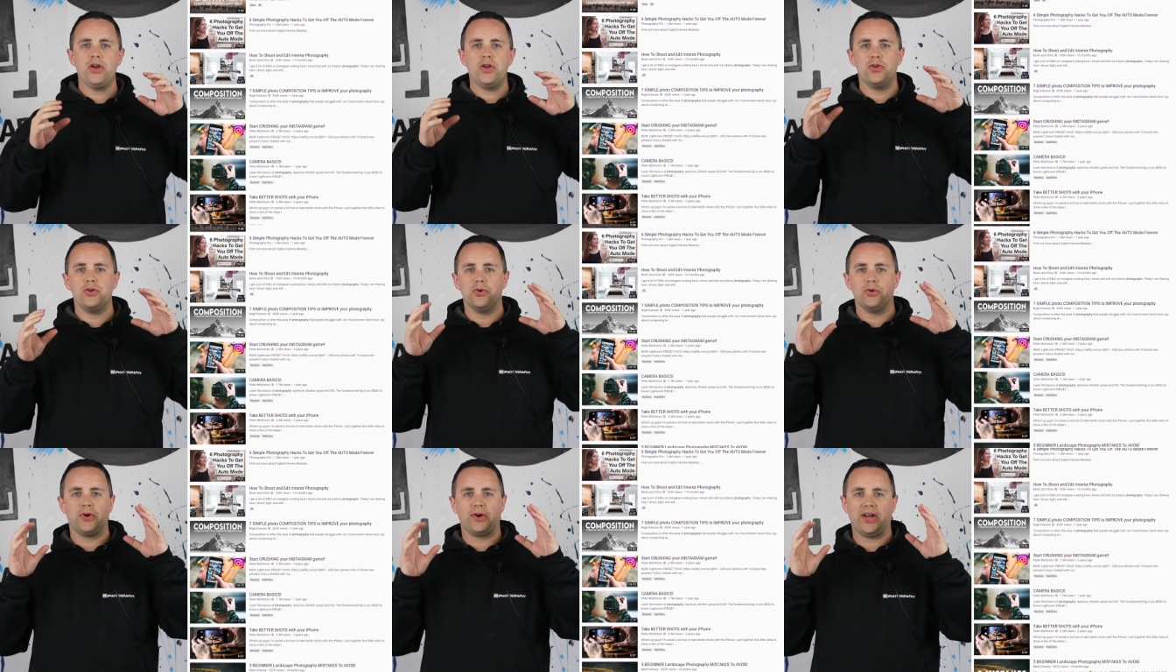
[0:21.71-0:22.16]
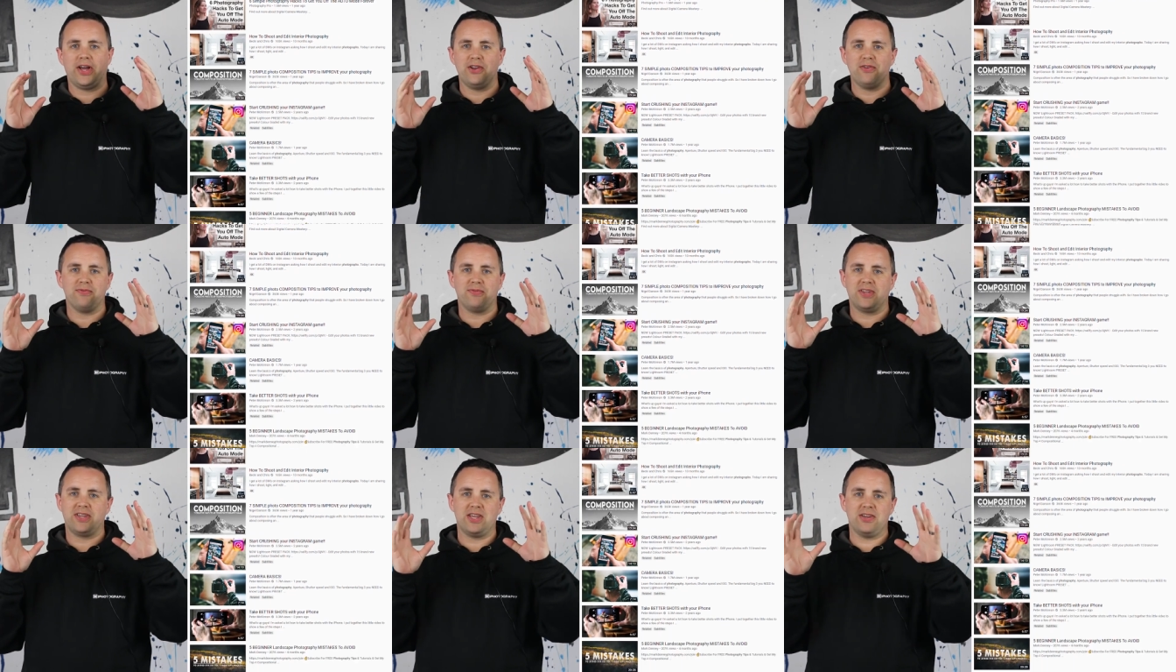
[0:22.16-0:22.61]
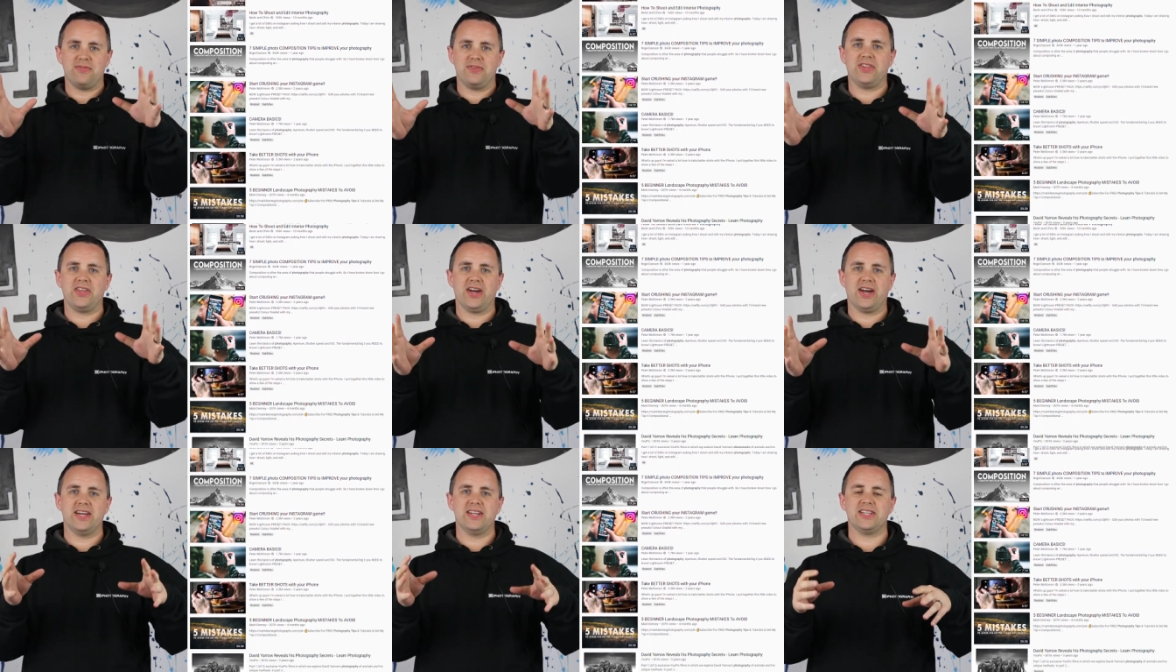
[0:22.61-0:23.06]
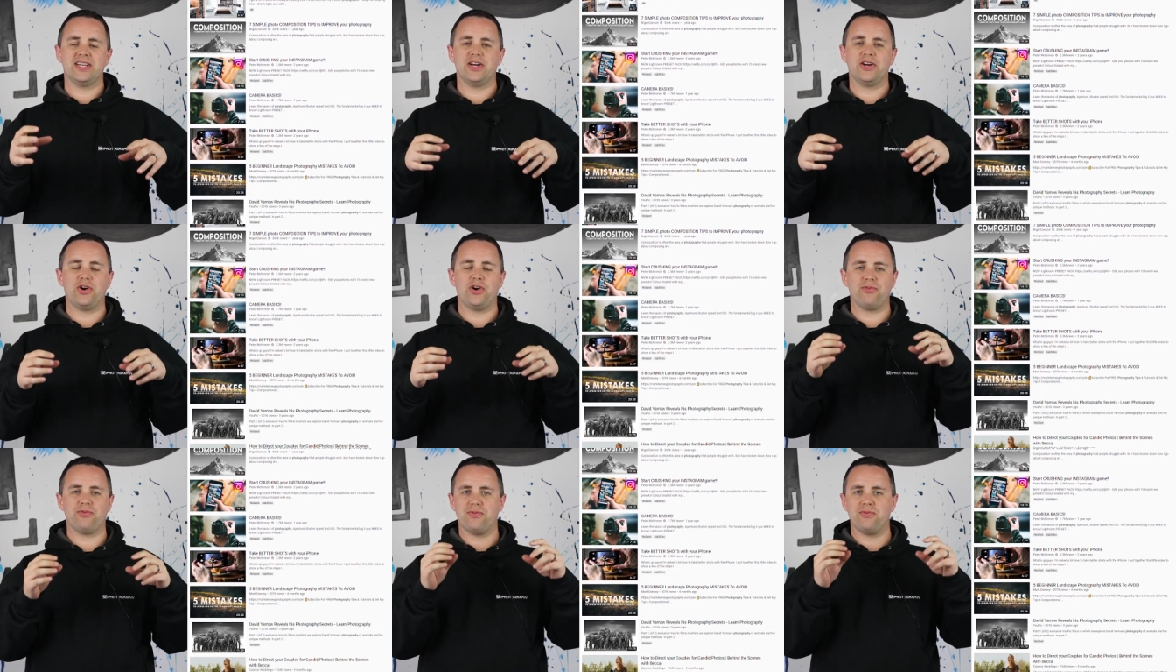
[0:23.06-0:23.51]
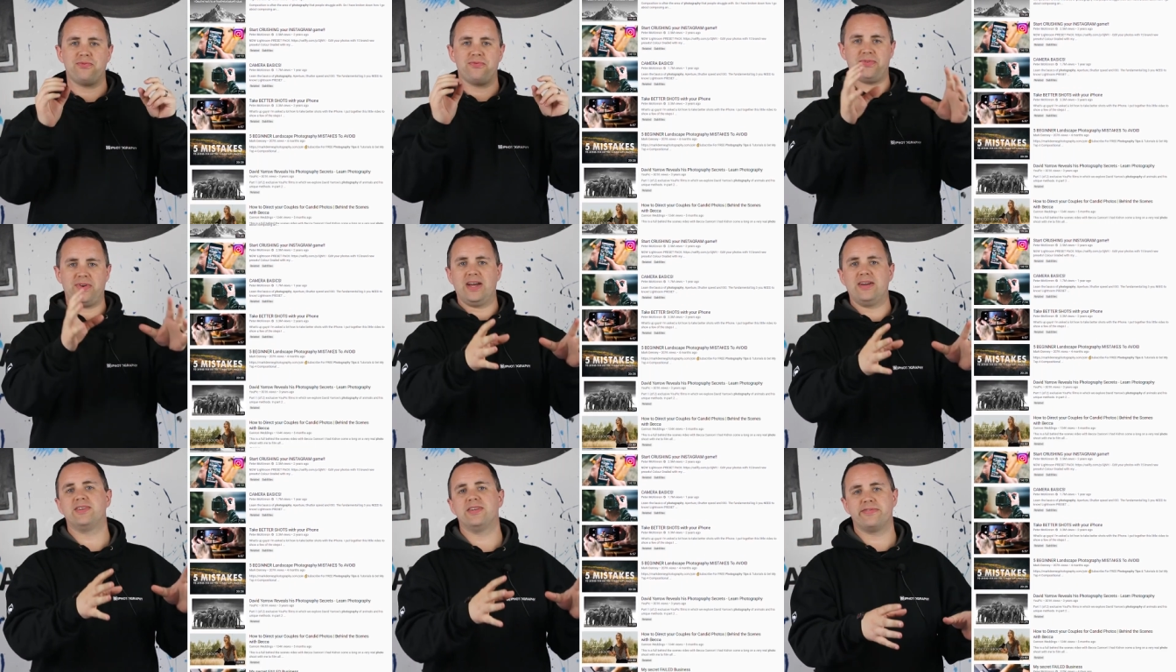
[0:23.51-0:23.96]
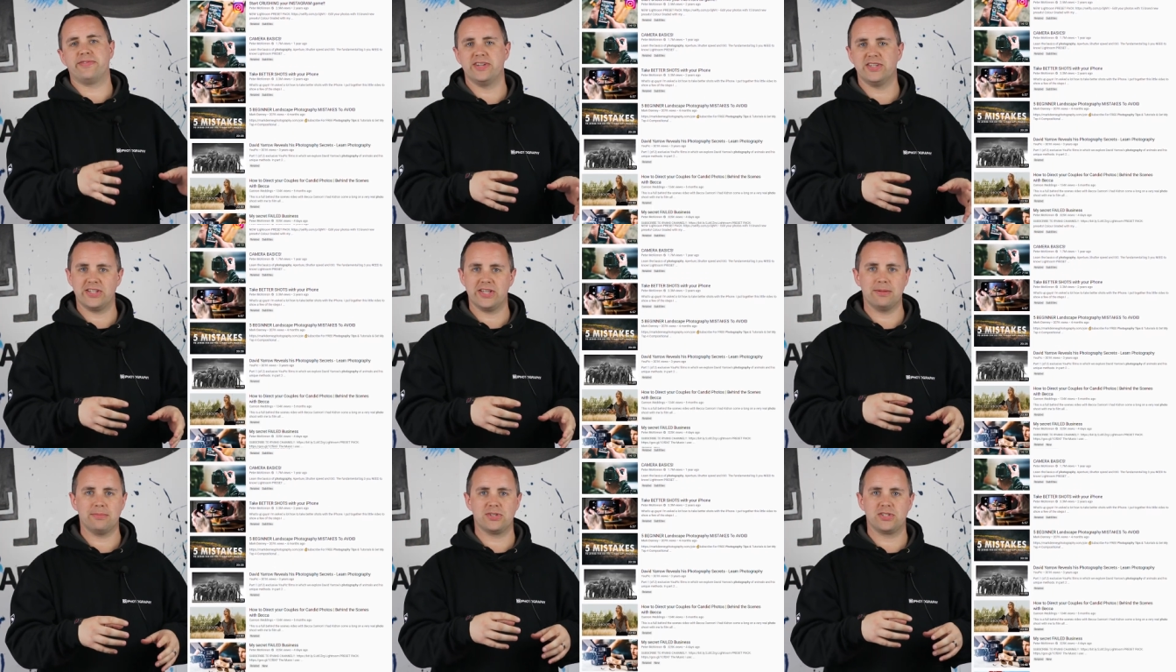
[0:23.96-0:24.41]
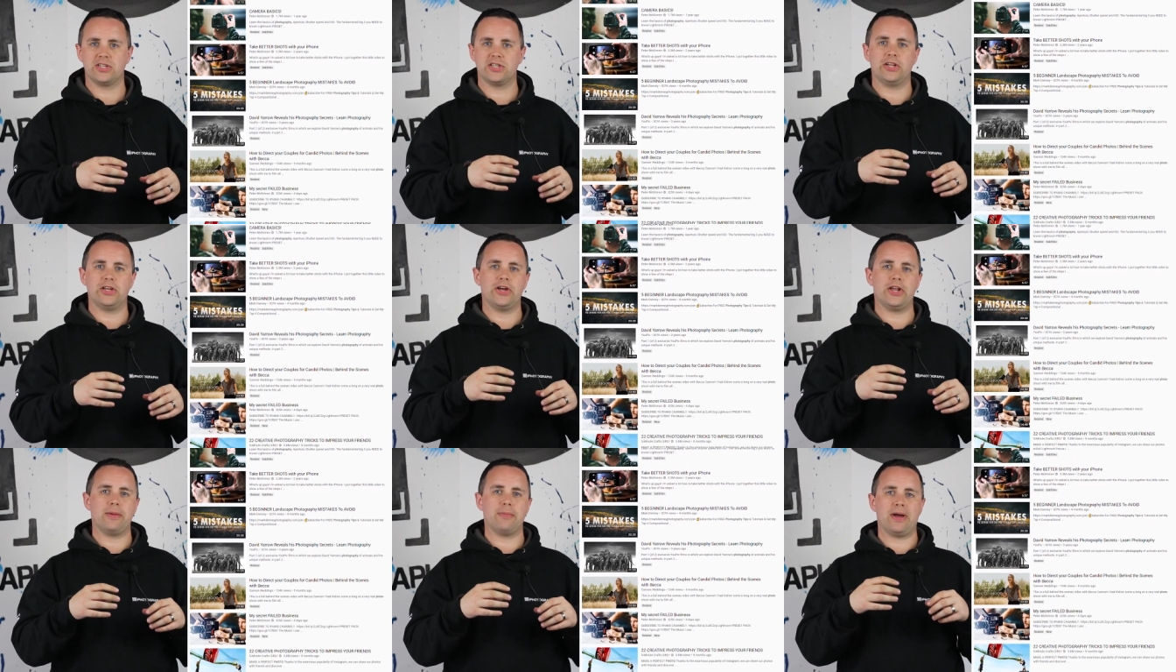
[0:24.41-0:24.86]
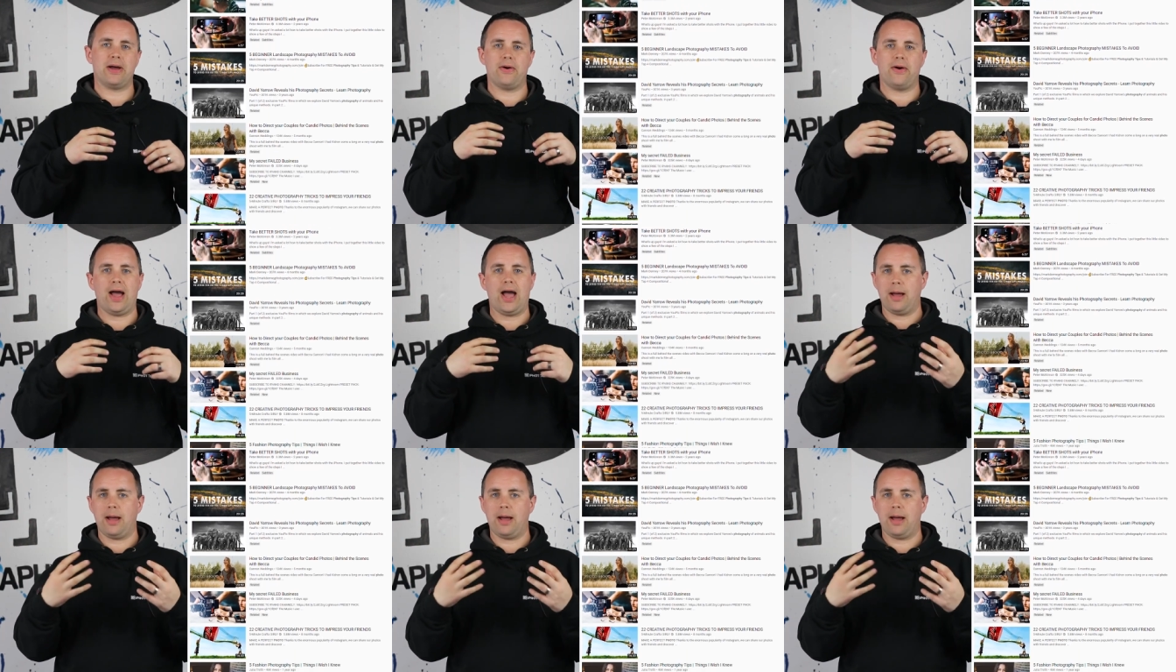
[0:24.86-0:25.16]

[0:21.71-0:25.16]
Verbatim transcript: you're kind of given the idea of five different tips to learn about